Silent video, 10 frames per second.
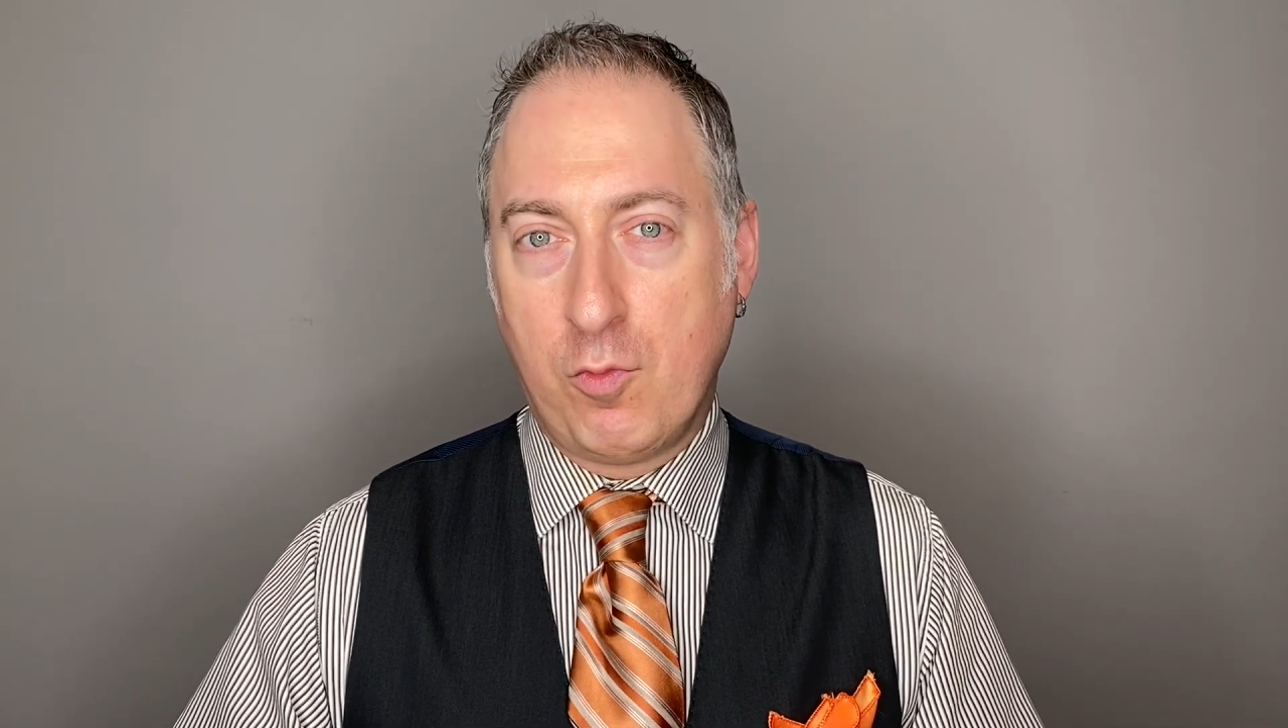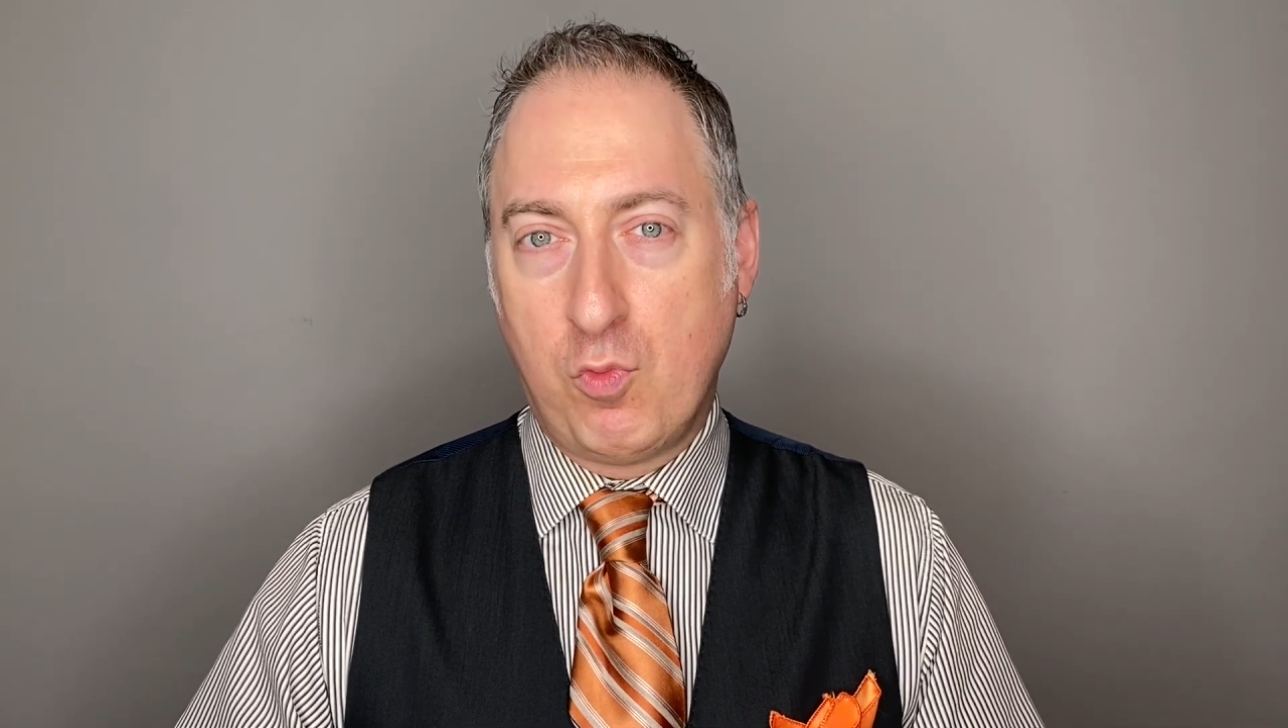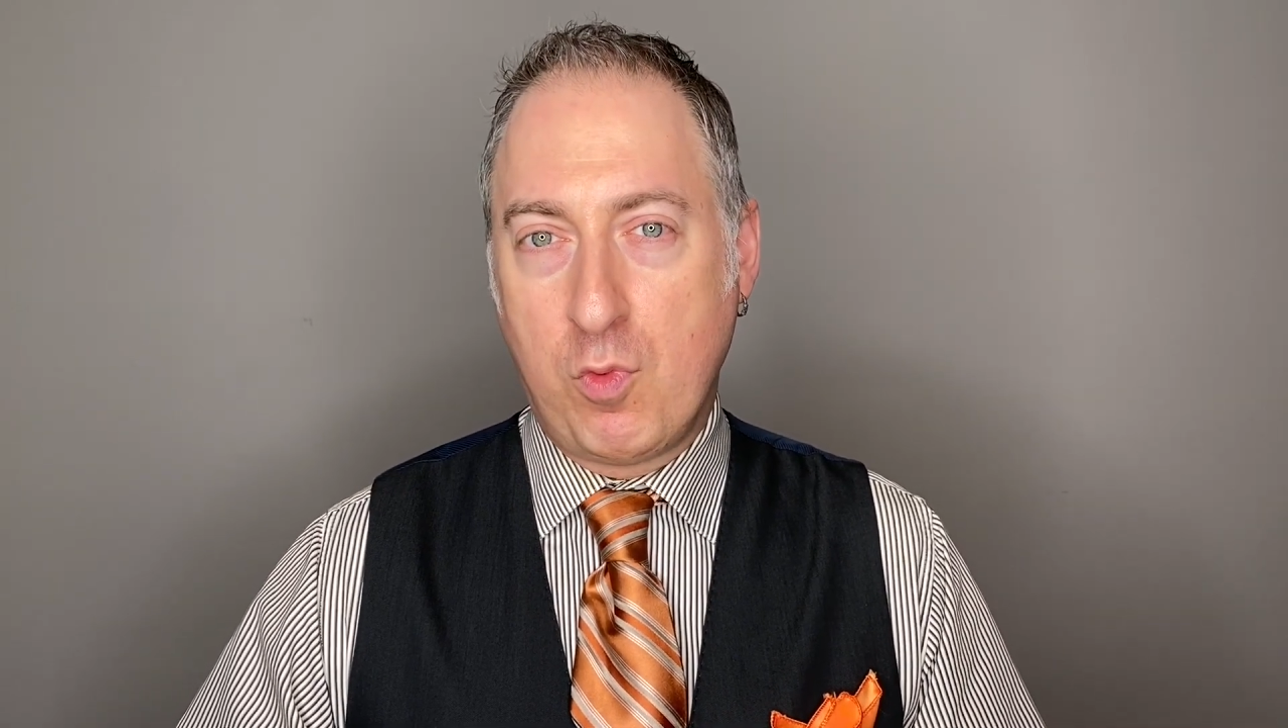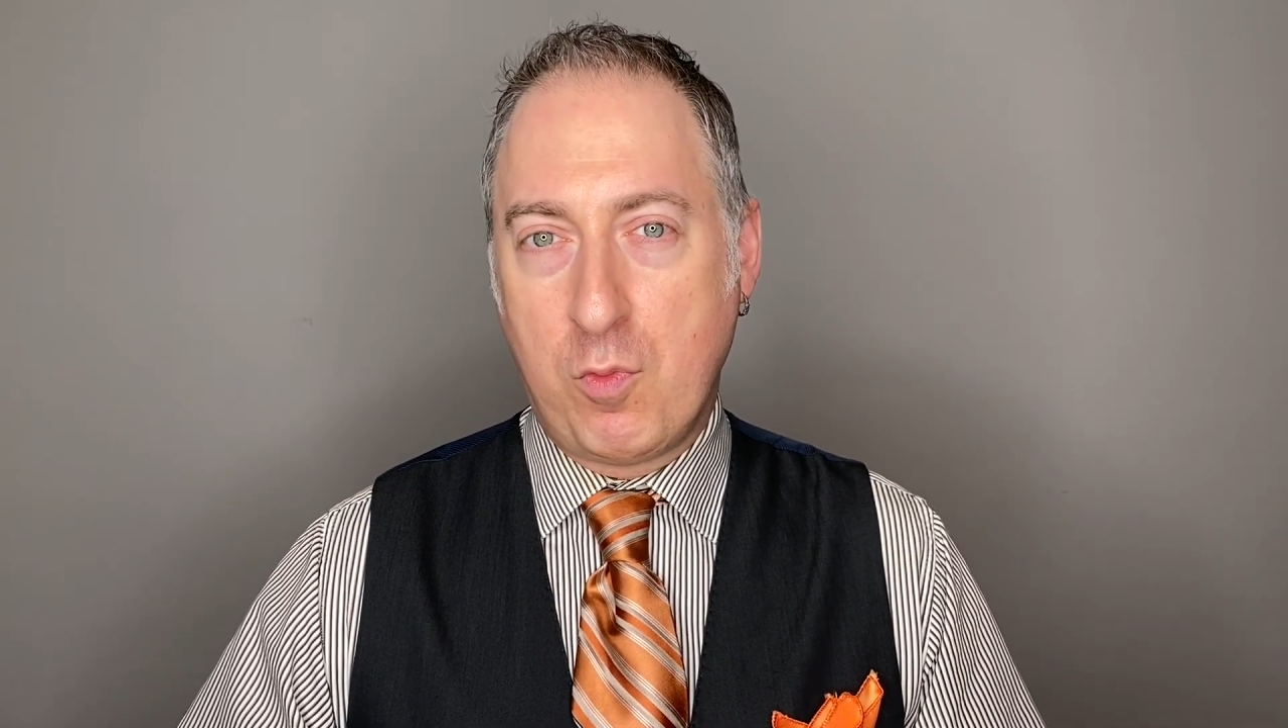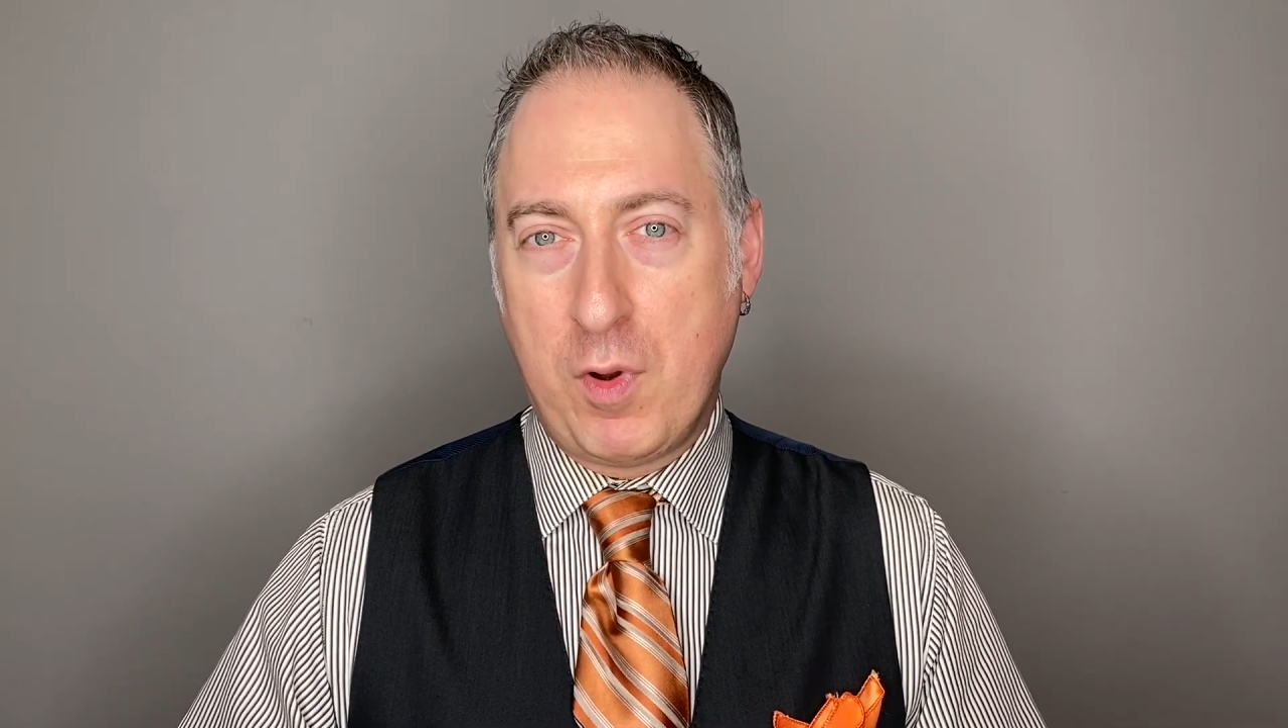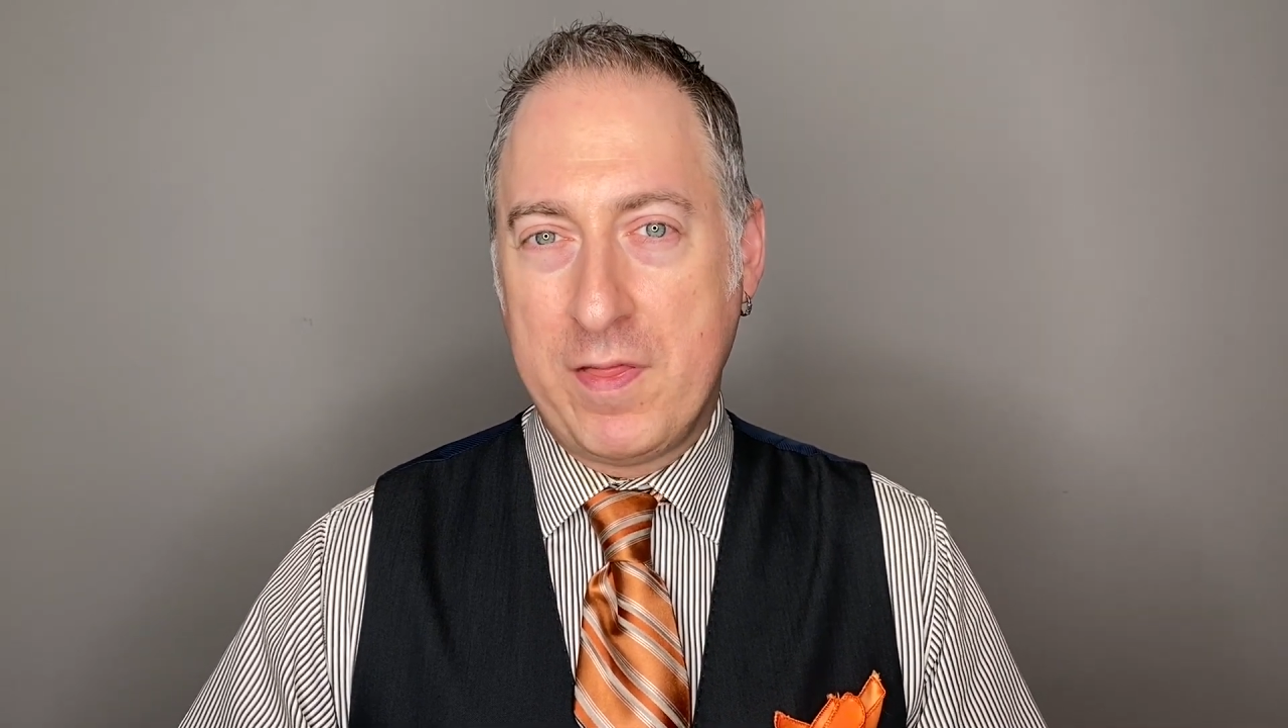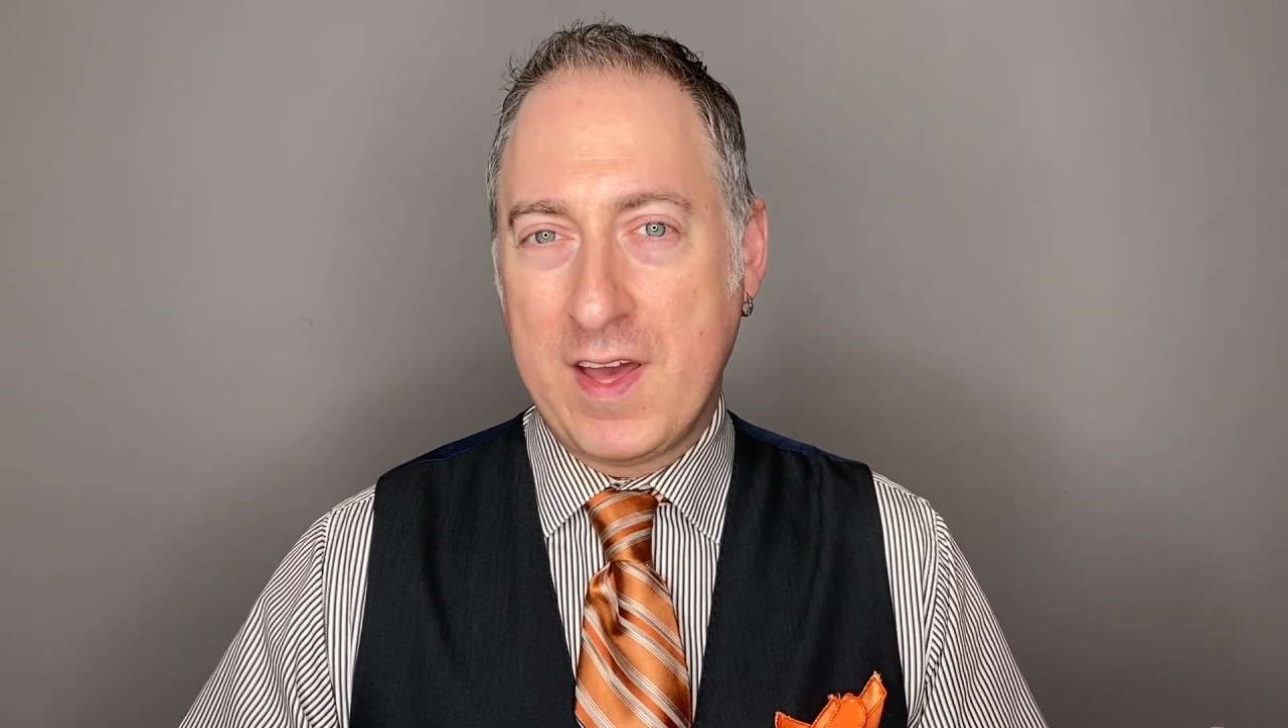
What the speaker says: when